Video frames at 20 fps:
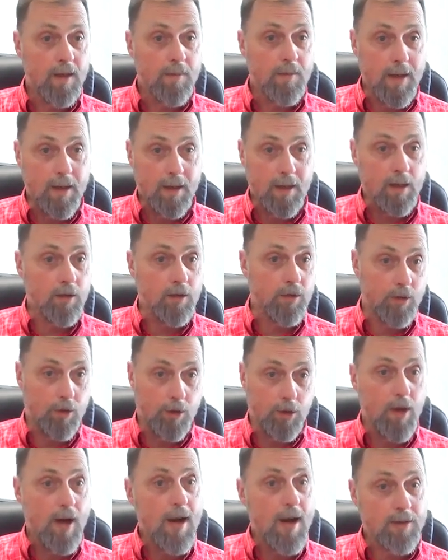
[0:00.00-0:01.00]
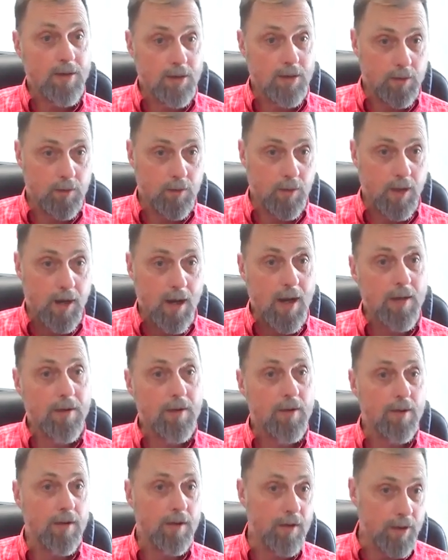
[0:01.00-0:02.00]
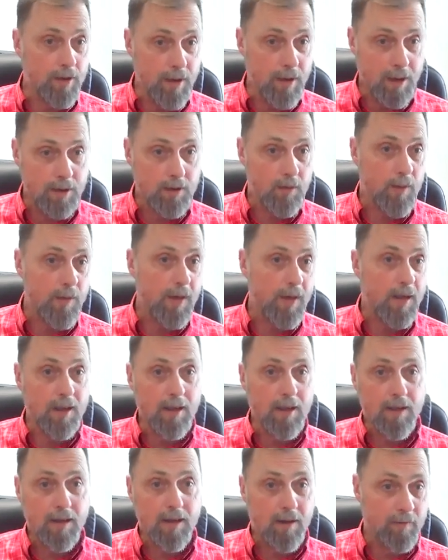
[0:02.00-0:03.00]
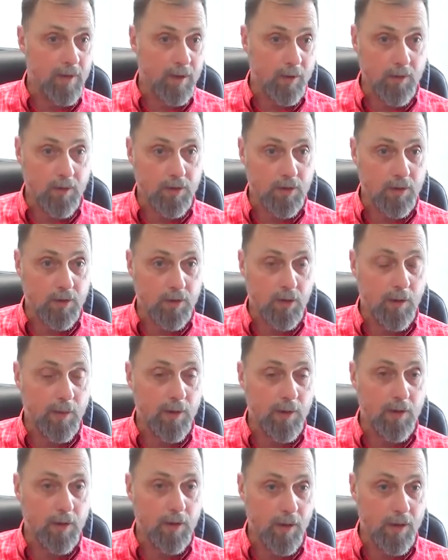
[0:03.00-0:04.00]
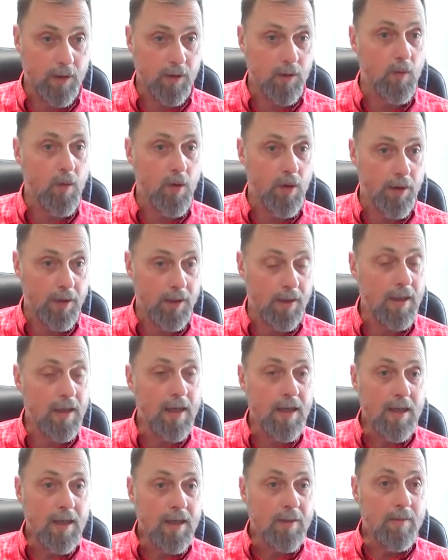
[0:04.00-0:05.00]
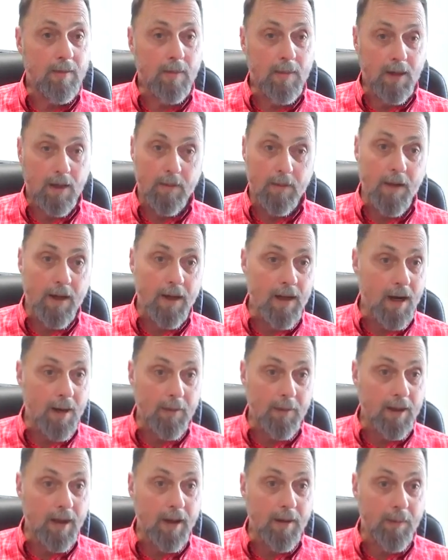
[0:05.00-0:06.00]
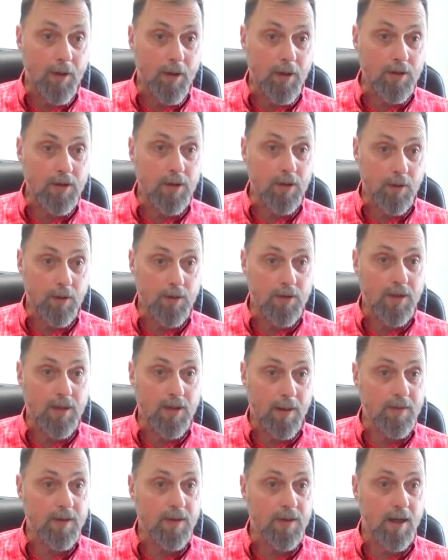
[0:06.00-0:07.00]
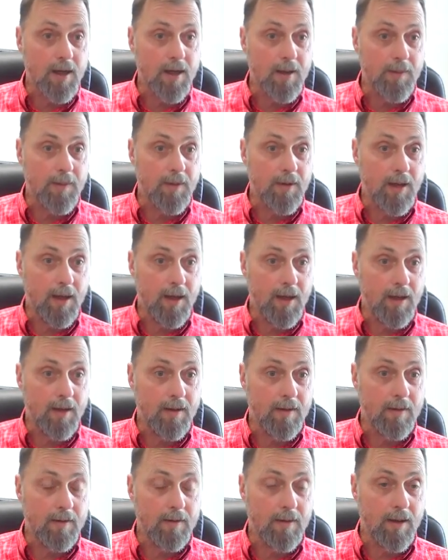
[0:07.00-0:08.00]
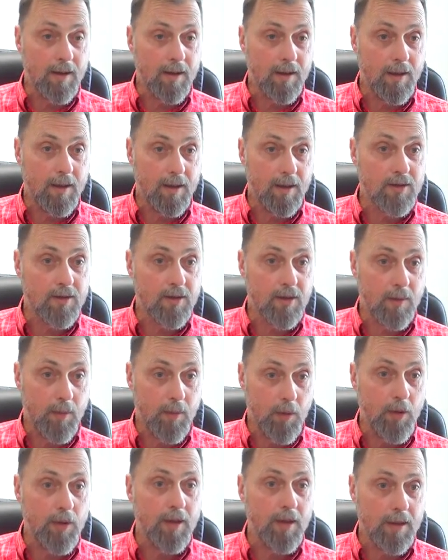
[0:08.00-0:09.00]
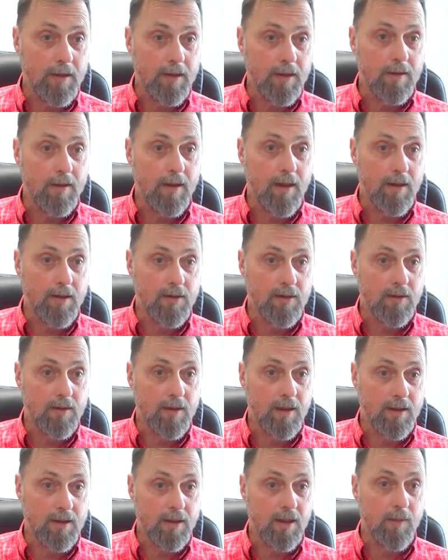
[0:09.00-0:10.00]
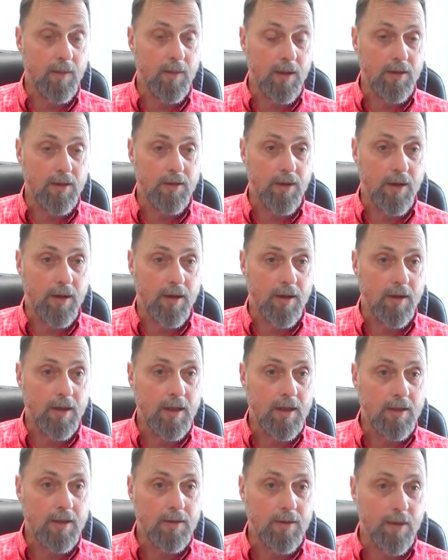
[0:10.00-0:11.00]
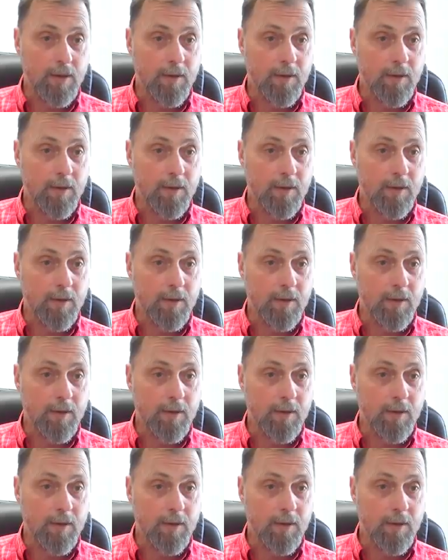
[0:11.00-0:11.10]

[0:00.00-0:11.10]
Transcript: making sure your assets were gathered and your debts were paid and everything was distributed the way you want it, it may not be that person who steps up and gets appointed as the administrator. So